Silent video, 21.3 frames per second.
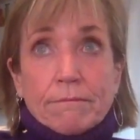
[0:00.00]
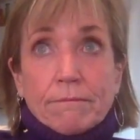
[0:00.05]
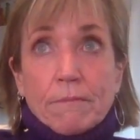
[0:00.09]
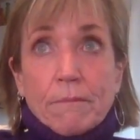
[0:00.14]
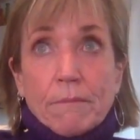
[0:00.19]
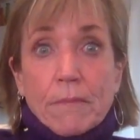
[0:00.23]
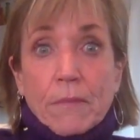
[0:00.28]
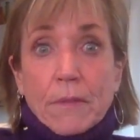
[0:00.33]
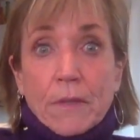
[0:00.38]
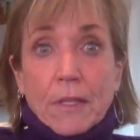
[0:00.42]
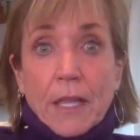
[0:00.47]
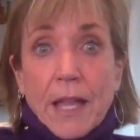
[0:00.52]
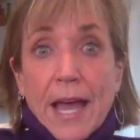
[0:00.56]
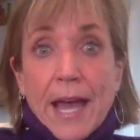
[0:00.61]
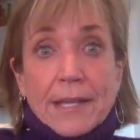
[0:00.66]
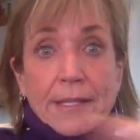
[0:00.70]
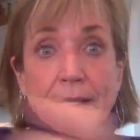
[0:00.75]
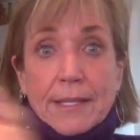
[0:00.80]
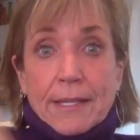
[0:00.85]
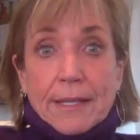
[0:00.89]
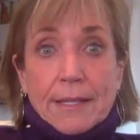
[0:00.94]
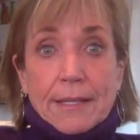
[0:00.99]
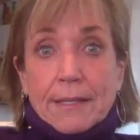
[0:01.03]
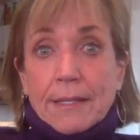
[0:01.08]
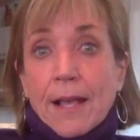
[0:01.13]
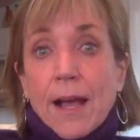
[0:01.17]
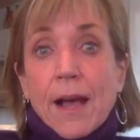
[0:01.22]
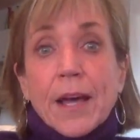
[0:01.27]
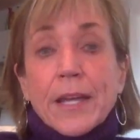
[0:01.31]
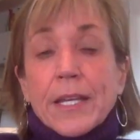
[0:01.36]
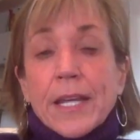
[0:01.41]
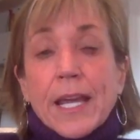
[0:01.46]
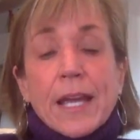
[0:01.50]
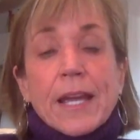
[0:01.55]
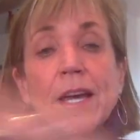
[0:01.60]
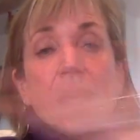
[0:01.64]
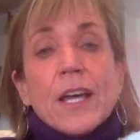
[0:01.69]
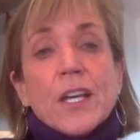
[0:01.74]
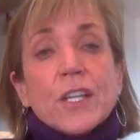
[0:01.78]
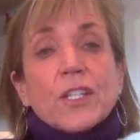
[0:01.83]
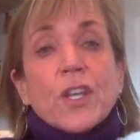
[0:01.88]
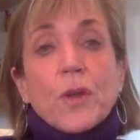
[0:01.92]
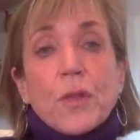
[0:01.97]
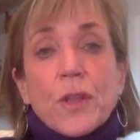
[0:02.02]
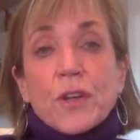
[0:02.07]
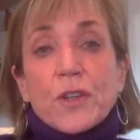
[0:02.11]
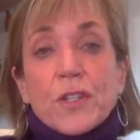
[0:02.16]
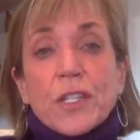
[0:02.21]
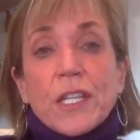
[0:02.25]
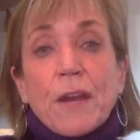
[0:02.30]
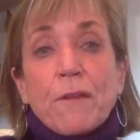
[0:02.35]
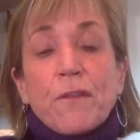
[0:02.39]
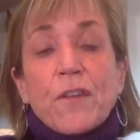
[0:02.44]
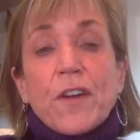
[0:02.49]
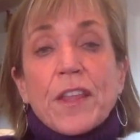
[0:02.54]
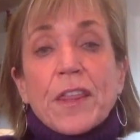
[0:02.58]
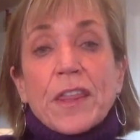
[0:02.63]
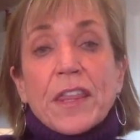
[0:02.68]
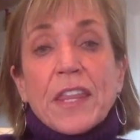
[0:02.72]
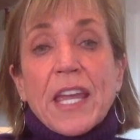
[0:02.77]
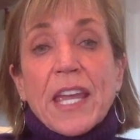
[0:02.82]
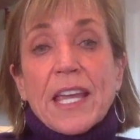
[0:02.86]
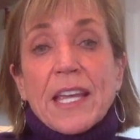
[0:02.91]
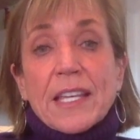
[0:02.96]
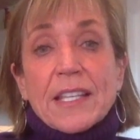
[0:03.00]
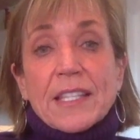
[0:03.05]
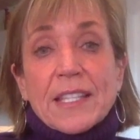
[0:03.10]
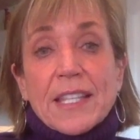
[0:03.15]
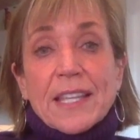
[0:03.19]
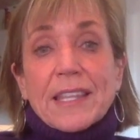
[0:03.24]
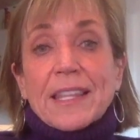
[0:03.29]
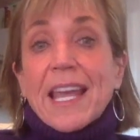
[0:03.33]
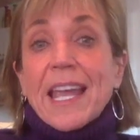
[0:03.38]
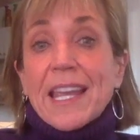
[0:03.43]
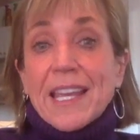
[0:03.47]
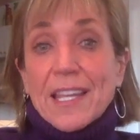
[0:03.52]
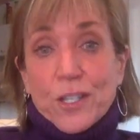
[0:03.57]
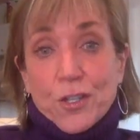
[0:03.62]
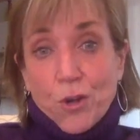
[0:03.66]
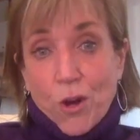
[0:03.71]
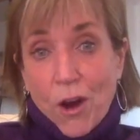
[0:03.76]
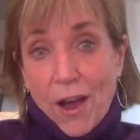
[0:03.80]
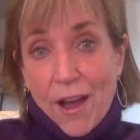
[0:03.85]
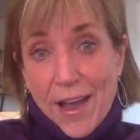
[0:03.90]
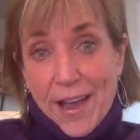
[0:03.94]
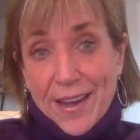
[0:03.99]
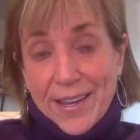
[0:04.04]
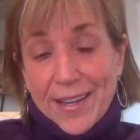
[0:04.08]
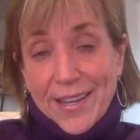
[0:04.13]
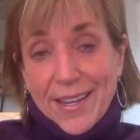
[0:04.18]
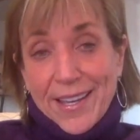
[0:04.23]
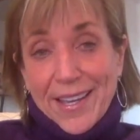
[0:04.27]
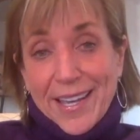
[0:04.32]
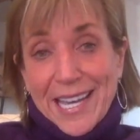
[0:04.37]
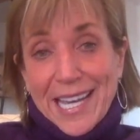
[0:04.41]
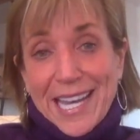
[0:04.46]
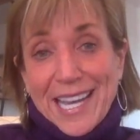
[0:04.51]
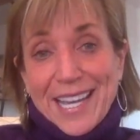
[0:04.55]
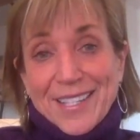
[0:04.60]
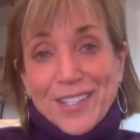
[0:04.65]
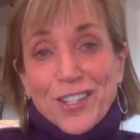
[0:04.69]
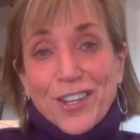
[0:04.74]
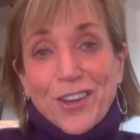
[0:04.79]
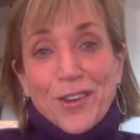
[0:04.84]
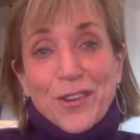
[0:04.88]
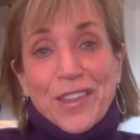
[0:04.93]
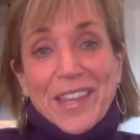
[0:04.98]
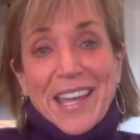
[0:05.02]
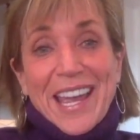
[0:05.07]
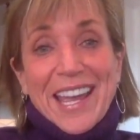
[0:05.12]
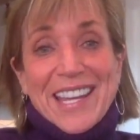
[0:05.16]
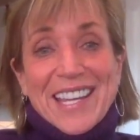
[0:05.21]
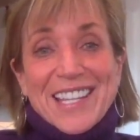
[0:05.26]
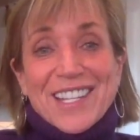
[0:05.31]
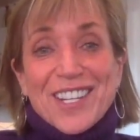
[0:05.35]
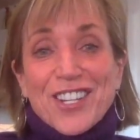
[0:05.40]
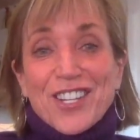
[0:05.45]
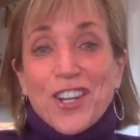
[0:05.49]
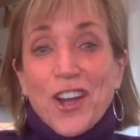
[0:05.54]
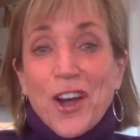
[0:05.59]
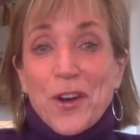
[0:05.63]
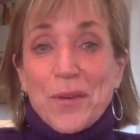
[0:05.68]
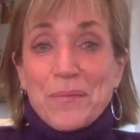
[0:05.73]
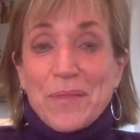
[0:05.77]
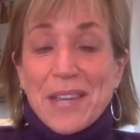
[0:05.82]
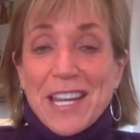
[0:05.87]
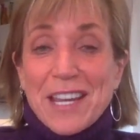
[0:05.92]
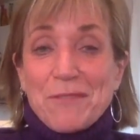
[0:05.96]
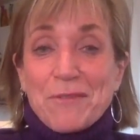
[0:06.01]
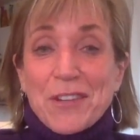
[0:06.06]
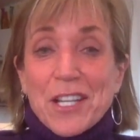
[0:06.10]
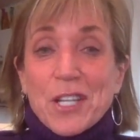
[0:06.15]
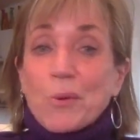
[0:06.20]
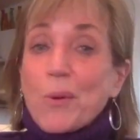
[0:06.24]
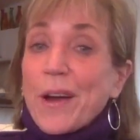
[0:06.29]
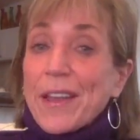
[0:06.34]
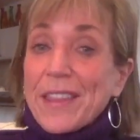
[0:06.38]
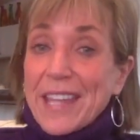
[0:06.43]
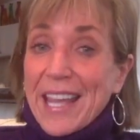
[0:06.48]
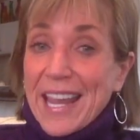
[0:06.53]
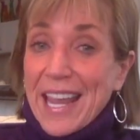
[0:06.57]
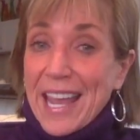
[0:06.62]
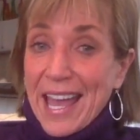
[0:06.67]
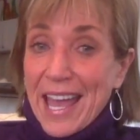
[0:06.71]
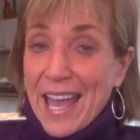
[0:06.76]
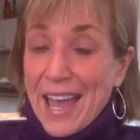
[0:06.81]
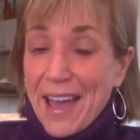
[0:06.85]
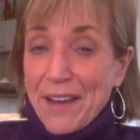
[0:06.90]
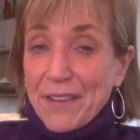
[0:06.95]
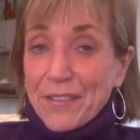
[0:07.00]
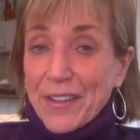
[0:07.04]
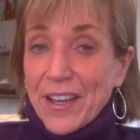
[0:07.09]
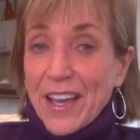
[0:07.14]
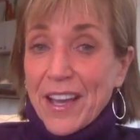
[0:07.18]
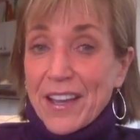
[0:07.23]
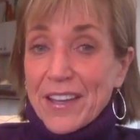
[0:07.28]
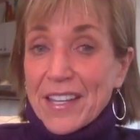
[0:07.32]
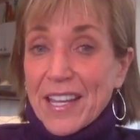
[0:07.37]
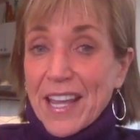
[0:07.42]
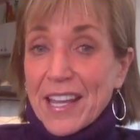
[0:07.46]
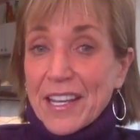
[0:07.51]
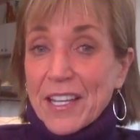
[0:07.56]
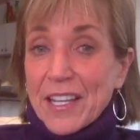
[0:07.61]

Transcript: molasses, honey. So there's different things that they can try. And so they can show me which one they have an